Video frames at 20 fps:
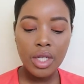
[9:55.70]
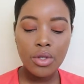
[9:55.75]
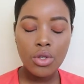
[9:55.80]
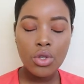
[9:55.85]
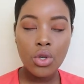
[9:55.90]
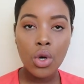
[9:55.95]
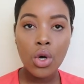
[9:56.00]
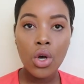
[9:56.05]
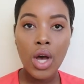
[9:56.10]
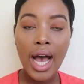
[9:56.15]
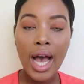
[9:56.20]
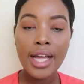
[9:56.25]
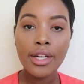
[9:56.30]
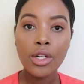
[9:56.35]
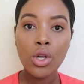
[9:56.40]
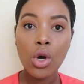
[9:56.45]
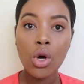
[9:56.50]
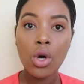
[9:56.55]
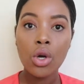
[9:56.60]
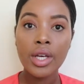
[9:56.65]
So I
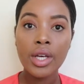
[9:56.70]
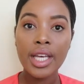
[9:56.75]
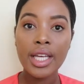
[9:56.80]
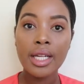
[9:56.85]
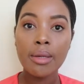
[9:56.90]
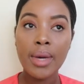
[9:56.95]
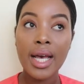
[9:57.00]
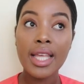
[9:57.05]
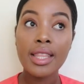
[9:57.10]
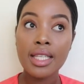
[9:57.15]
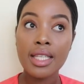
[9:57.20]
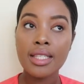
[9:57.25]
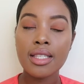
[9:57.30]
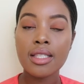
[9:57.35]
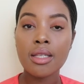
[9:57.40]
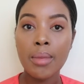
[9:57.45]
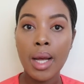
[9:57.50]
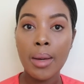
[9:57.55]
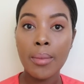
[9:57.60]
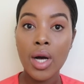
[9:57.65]
know in my
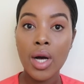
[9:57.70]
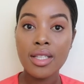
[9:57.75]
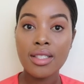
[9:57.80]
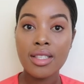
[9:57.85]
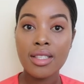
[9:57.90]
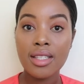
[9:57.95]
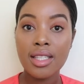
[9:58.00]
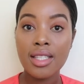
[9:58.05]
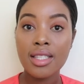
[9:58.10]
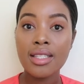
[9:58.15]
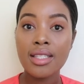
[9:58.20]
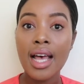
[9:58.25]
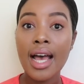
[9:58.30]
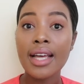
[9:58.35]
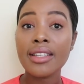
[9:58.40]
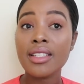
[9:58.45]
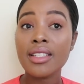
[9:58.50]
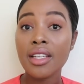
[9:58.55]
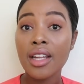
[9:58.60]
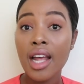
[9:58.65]
thesis, in my master's thesis,
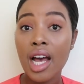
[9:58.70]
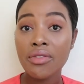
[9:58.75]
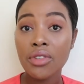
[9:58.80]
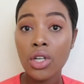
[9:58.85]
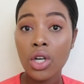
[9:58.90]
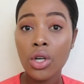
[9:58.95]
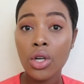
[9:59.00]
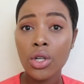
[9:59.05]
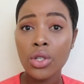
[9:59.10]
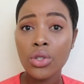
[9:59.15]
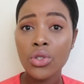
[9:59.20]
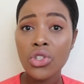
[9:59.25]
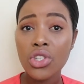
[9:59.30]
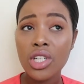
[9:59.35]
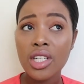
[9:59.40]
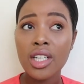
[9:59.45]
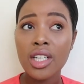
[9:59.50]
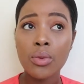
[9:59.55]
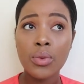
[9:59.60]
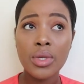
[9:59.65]
I did have a
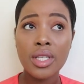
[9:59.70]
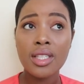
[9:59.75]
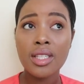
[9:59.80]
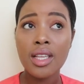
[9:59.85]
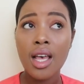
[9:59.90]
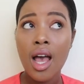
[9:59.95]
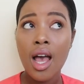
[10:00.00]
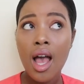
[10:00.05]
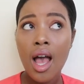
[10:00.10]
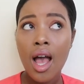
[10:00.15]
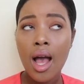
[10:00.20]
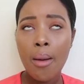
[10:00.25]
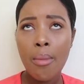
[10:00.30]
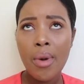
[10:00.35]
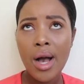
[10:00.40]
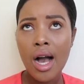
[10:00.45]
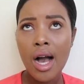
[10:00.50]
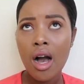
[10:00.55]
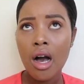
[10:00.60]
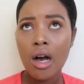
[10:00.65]
conclusion. It was
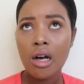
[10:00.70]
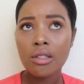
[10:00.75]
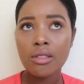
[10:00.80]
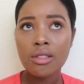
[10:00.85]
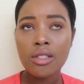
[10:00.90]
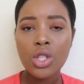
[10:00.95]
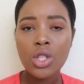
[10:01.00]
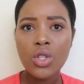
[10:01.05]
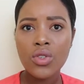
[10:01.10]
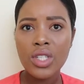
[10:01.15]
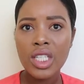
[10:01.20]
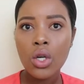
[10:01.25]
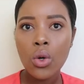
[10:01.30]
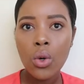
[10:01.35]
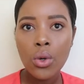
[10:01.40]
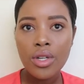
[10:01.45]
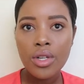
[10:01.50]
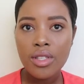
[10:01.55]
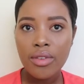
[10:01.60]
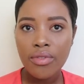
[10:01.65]
about
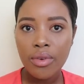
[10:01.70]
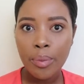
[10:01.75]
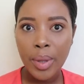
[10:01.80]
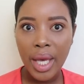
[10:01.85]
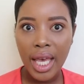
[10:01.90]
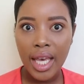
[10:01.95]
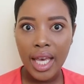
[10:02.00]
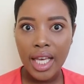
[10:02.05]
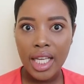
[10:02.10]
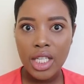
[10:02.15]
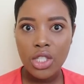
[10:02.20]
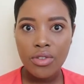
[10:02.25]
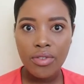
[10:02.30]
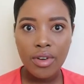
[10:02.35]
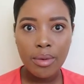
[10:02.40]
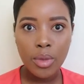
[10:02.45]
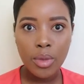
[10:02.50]
3/4 of a page, if